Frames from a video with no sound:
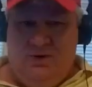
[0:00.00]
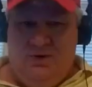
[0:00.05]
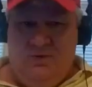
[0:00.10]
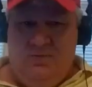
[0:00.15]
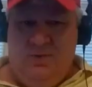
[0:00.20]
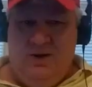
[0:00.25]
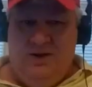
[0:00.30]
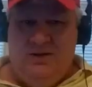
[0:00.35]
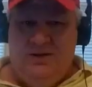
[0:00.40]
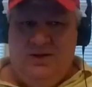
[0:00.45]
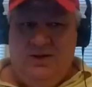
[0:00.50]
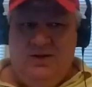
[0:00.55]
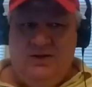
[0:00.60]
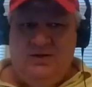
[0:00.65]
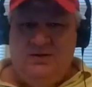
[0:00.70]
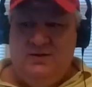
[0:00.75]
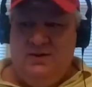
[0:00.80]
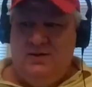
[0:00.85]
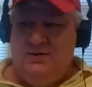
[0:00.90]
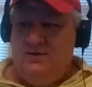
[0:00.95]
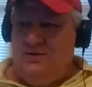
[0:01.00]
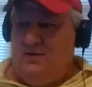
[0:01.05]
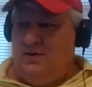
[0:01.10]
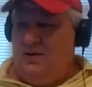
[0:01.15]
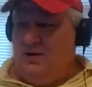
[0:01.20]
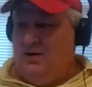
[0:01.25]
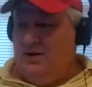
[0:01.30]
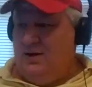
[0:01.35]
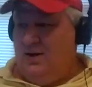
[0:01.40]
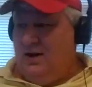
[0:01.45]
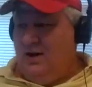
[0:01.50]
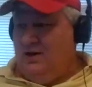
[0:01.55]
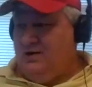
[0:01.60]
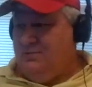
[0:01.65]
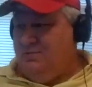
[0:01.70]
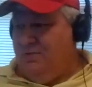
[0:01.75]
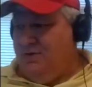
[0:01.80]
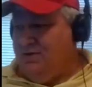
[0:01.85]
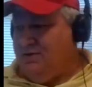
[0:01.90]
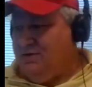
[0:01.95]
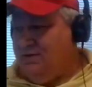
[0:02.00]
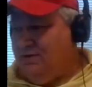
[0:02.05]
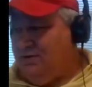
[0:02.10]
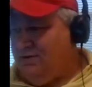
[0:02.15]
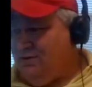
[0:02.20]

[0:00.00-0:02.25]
about that is that's a lot of cash business.